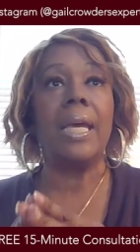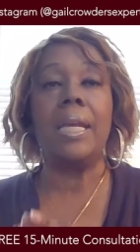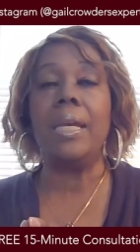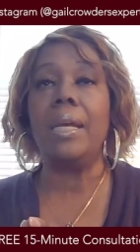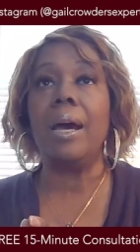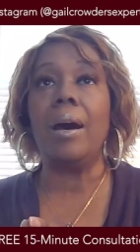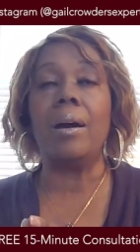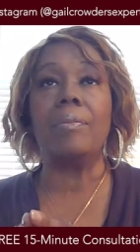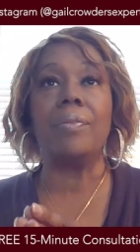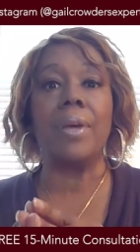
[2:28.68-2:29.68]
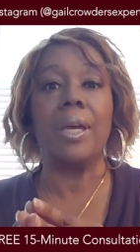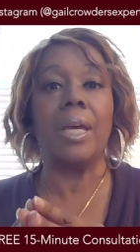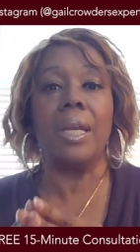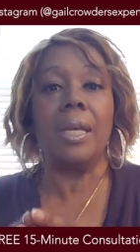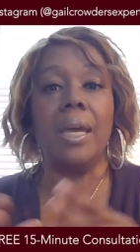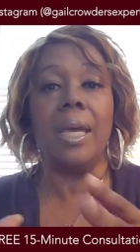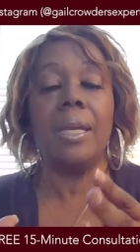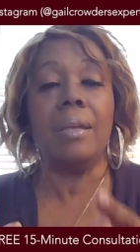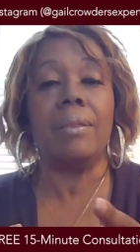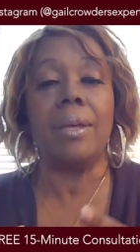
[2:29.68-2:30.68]
any of any
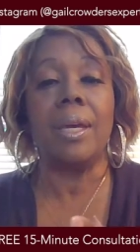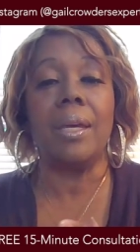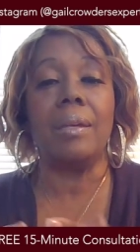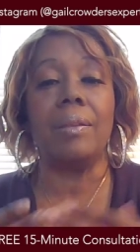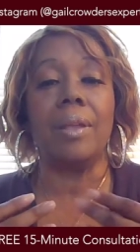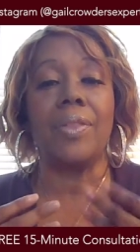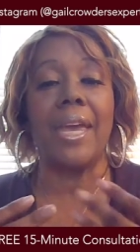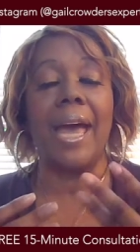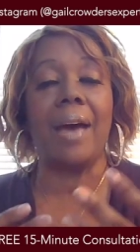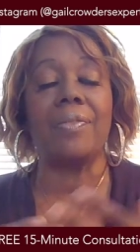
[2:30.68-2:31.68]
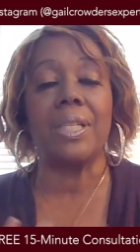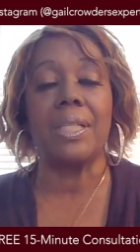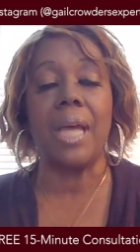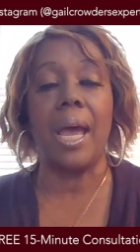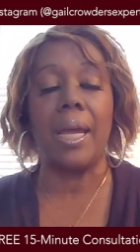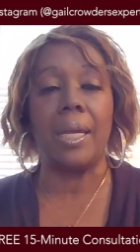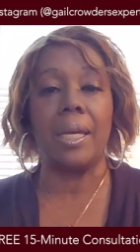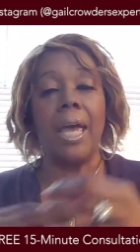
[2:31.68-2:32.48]
anything that they have to say.